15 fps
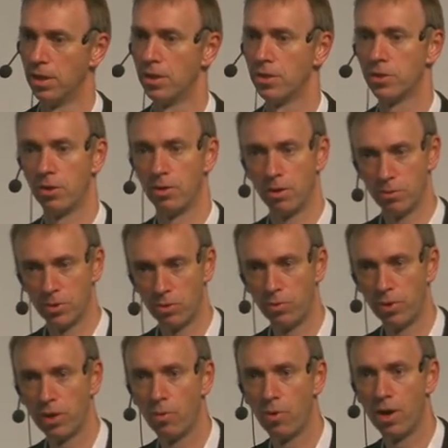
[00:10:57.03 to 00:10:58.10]
So it was a
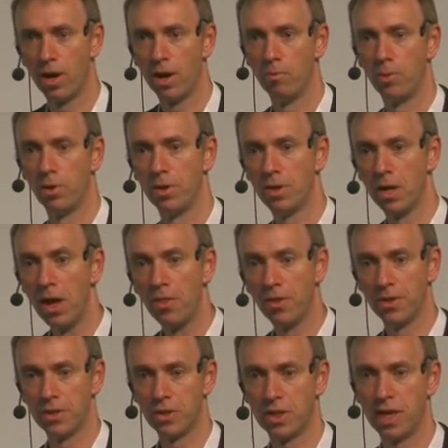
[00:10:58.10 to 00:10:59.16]
requirement
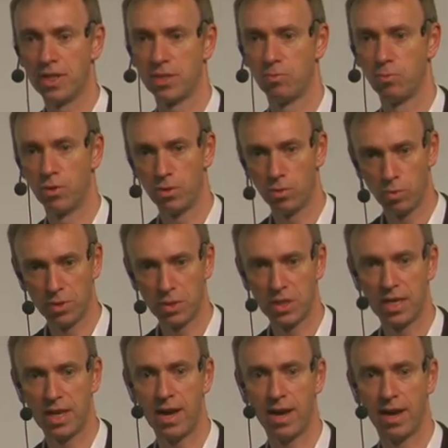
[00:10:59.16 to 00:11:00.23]
that assessment was
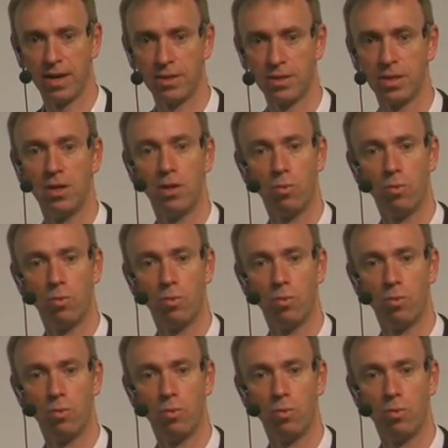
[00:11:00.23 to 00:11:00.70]
tagged